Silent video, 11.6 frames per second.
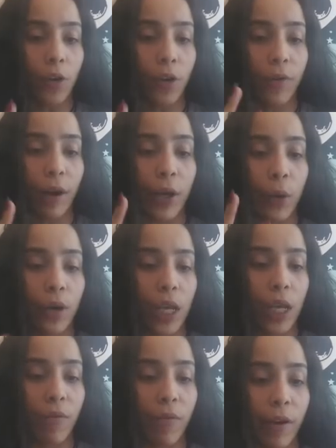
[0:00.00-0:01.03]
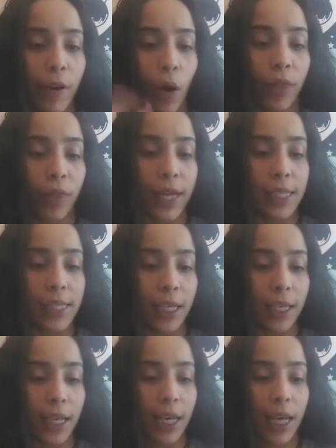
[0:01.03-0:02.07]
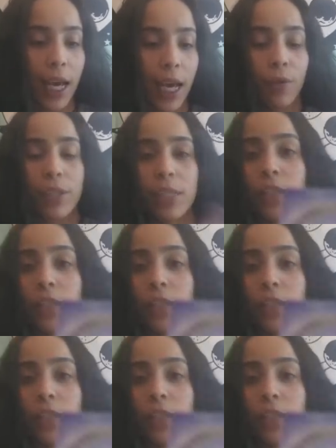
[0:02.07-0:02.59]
very unique, very authentic. Since